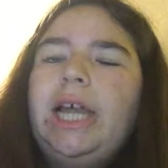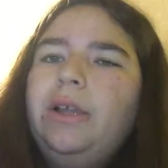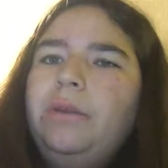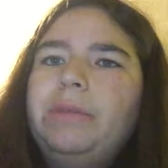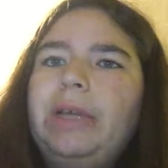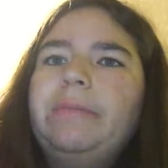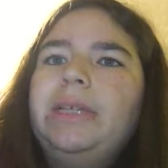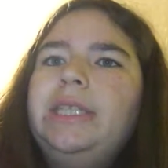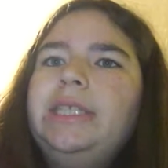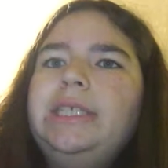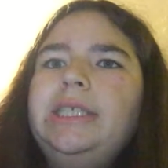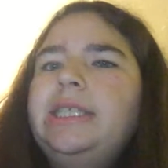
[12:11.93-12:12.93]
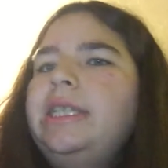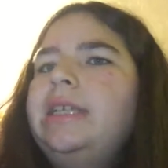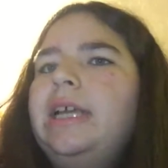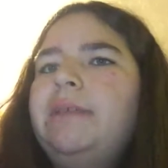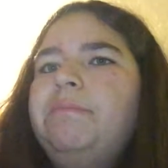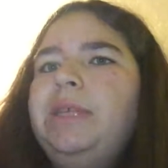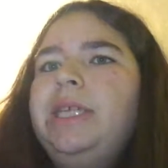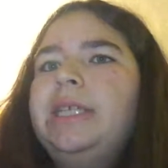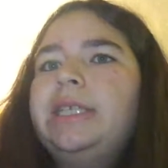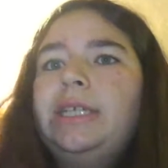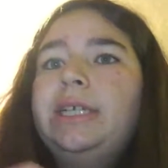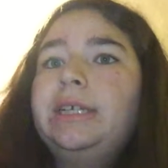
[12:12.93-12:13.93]
I hope not. And this isn't me
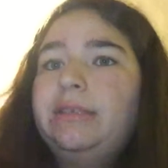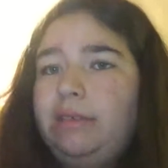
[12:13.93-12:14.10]
as a